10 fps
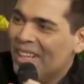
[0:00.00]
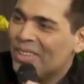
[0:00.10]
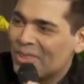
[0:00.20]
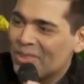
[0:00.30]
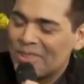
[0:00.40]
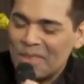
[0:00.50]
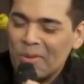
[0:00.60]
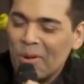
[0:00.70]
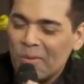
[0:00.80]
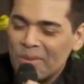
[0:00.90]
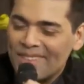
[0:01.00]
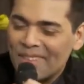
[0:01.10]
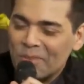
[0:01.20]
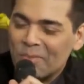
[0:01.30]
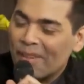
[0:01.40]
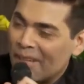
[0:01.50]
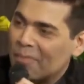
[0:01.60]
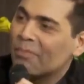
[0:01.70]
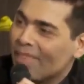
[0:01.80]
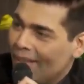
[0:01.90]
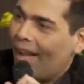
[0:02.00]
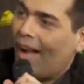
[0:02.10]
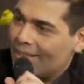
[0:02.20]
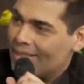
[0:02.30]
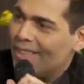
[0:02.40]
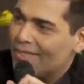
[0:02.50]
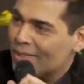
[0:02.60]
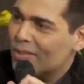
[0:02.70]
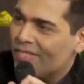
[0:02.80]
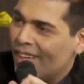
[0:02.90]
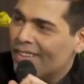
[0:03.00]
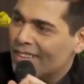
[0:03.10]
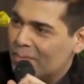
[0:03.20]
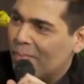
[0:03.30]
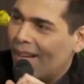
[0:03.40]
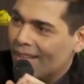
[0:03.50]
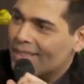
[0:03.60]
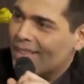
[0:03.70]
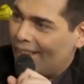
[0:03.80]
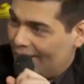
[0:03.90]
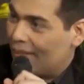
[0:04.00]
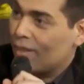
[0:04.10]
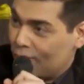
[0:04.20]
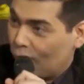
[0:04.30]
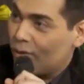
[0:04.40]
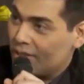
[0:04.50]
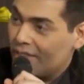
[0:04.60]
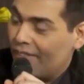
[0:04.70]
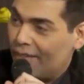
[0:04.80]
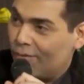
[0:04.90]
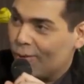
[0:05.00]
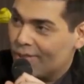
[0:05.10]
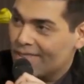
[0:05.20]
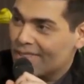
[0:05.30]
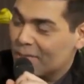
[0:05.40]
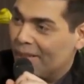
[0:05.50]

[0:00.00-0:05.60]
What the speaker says: So you say we always tend to blame ourselves into various paths and then for divine forces as well.